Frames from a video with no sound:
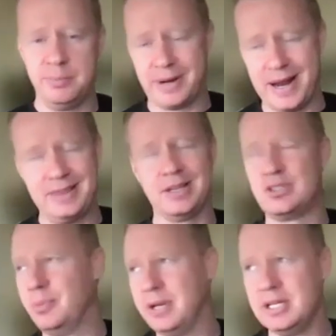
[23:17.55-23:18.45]
but I think
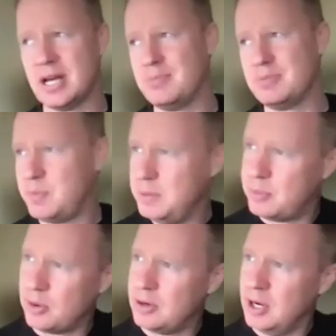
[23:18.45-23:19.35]
too many times
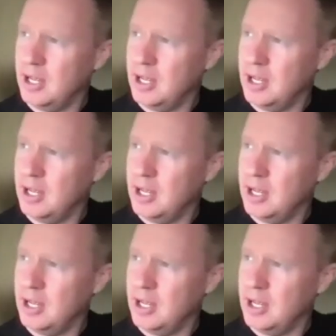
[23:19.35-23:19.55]
people are,